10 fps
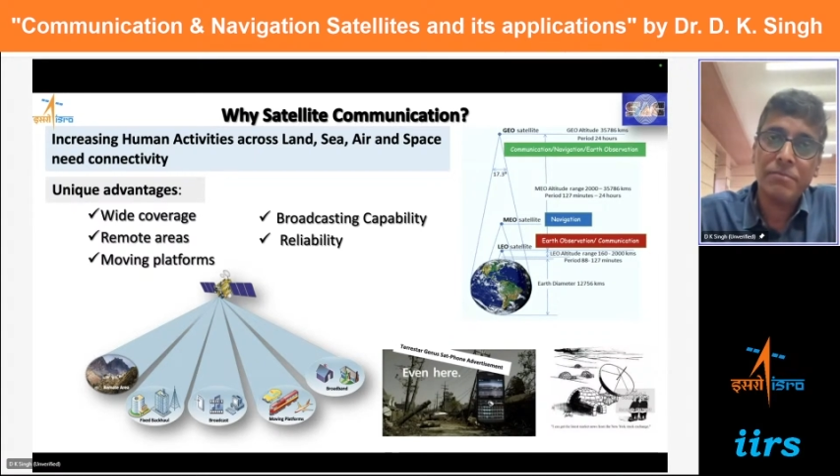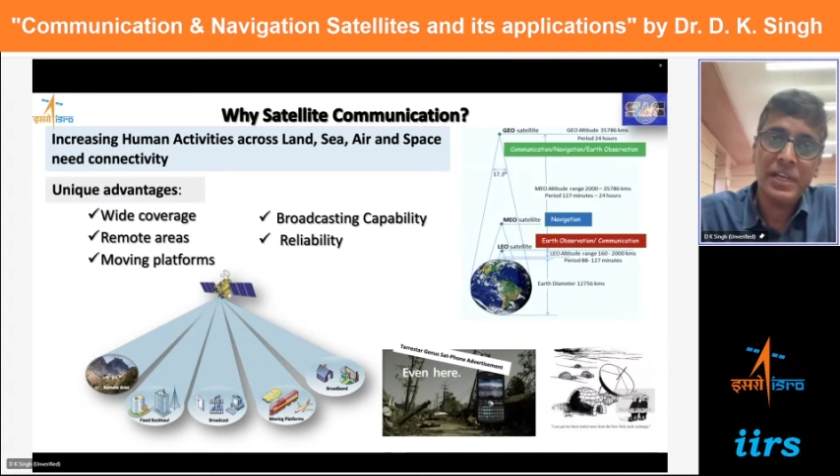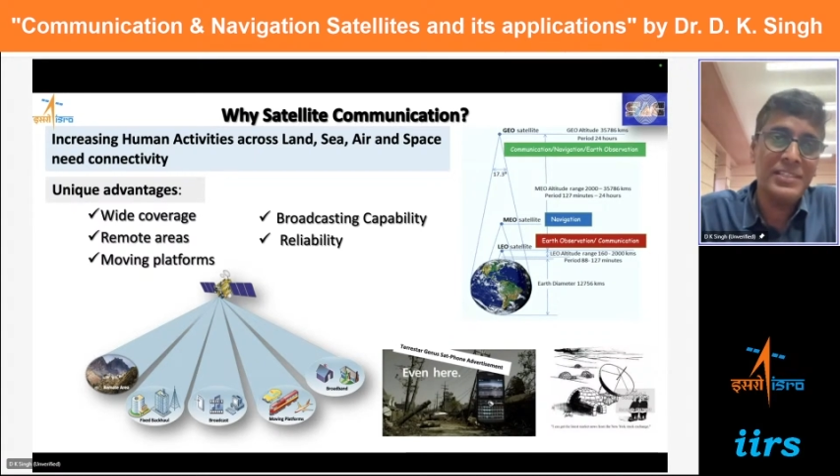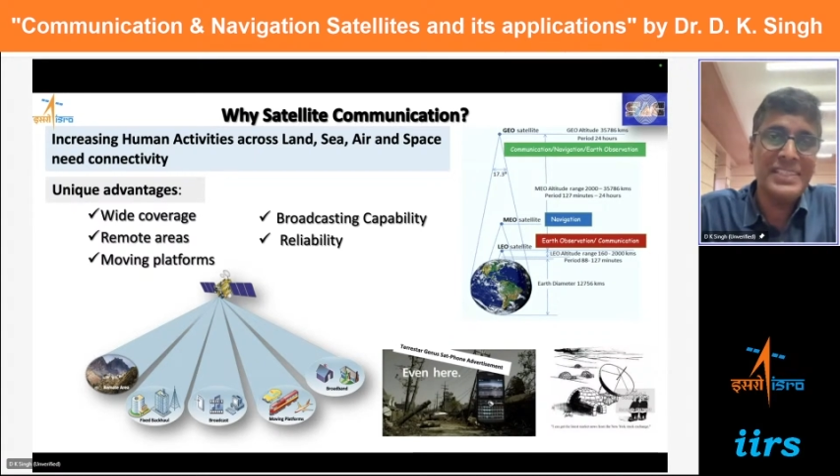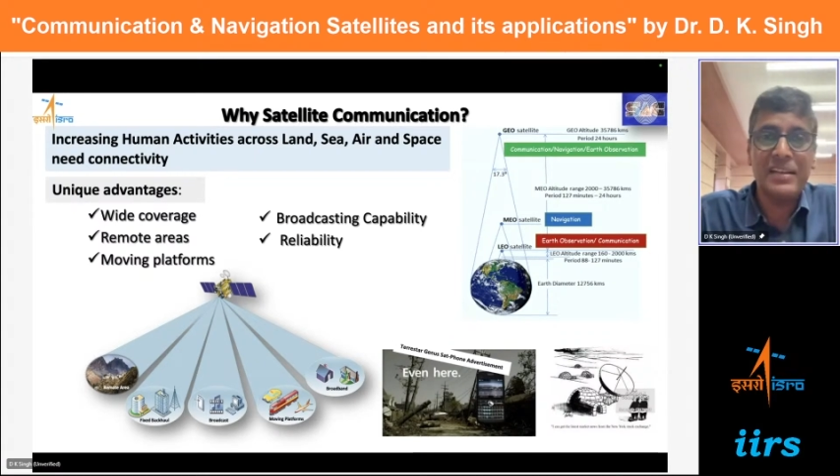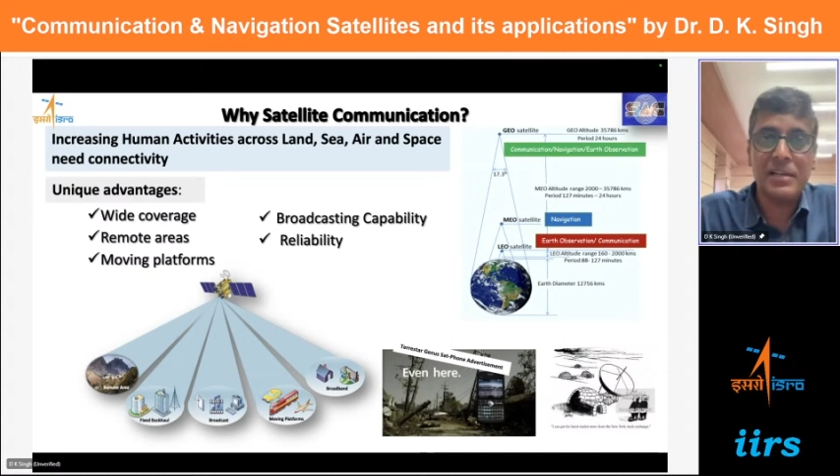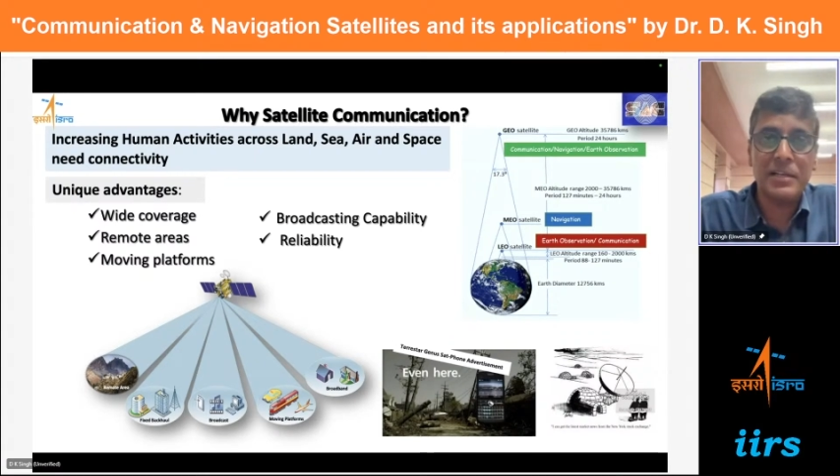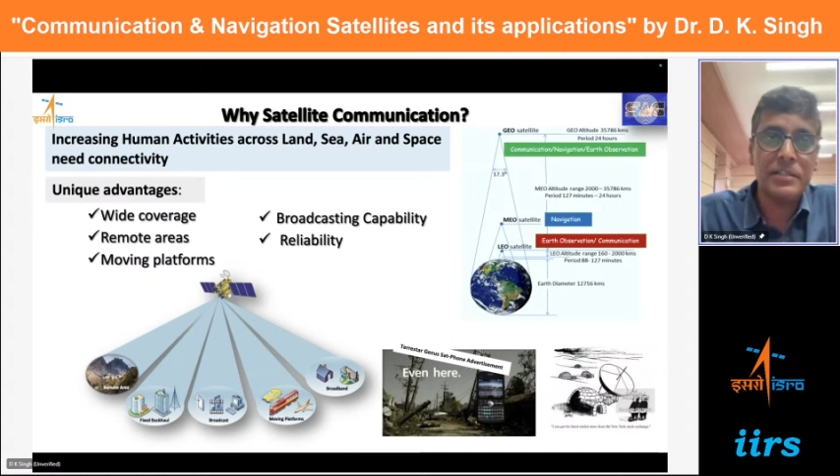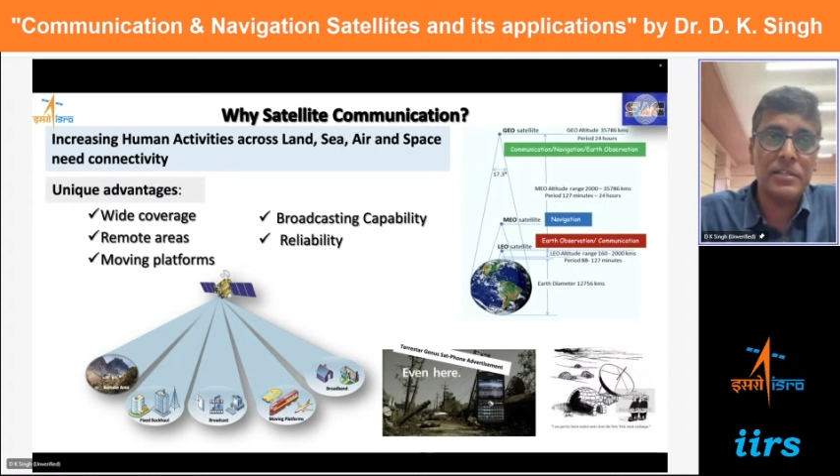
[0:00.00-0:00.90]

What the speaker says: why satellite